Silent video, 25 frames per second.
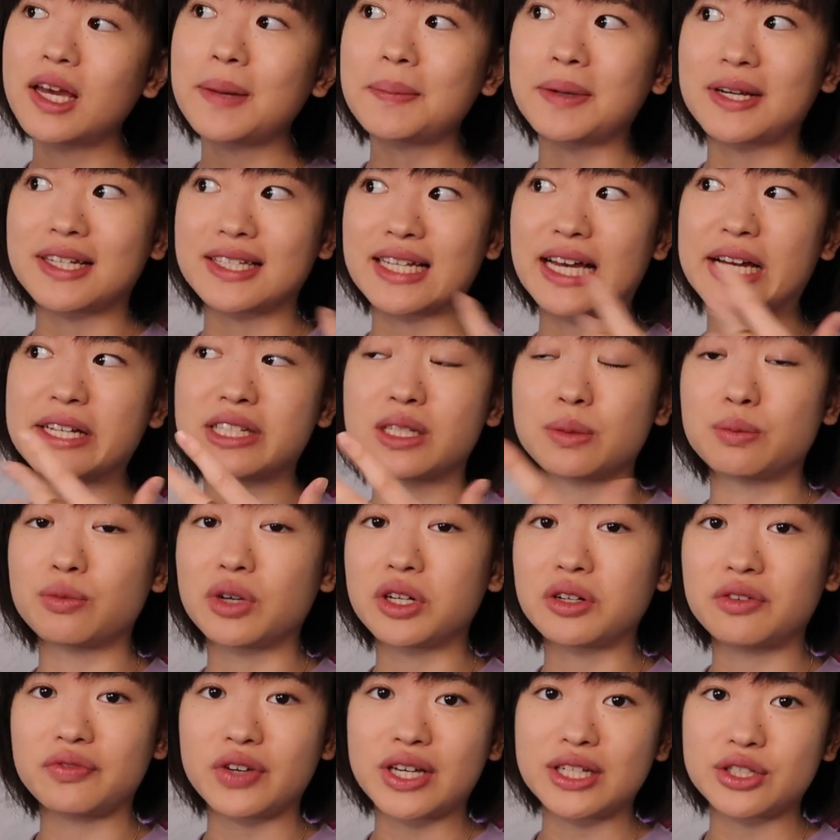because I had some
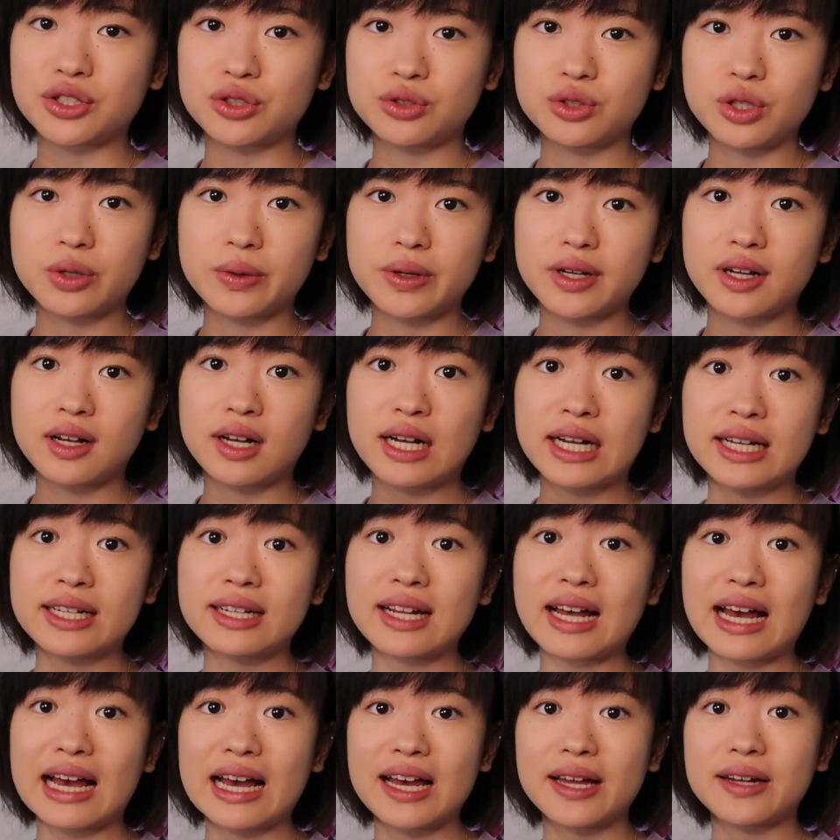renovation going on
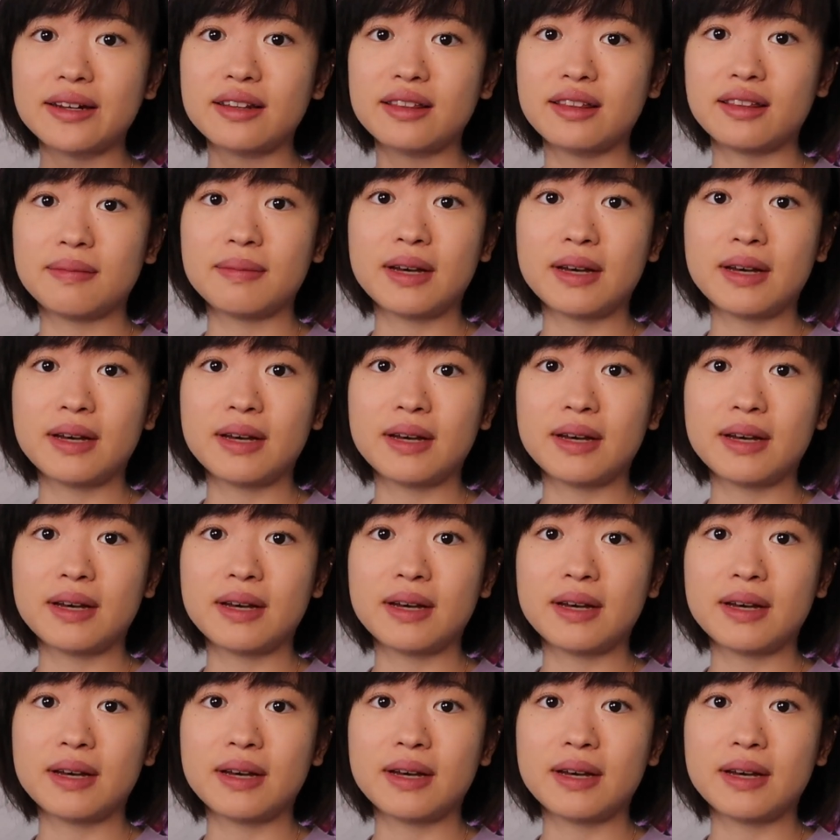at